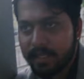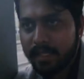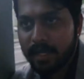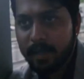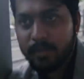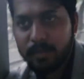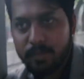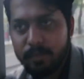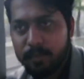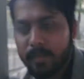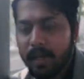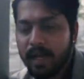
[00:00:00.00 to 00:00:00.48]

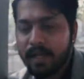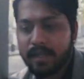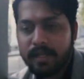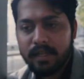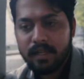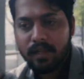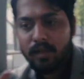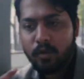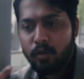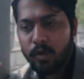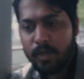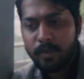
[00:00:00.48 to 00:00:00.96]
kept
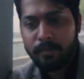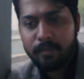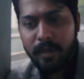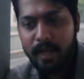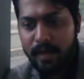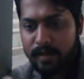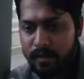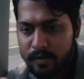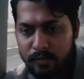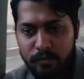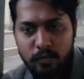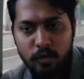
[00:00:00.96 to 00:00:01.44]
going
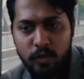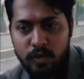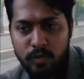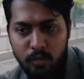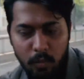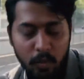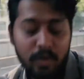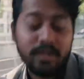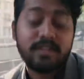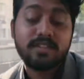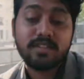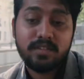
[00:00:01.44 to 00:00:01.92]
back and forth
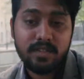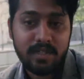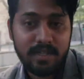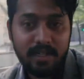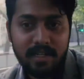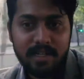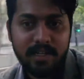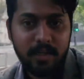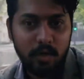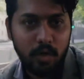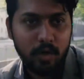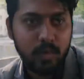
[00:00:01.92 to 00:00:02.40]
what is
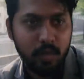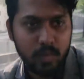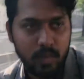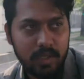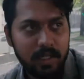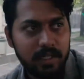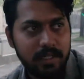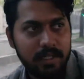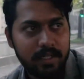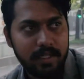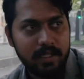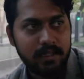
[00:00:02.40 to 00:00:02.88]
really not
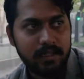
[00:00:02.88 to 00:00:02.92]
working.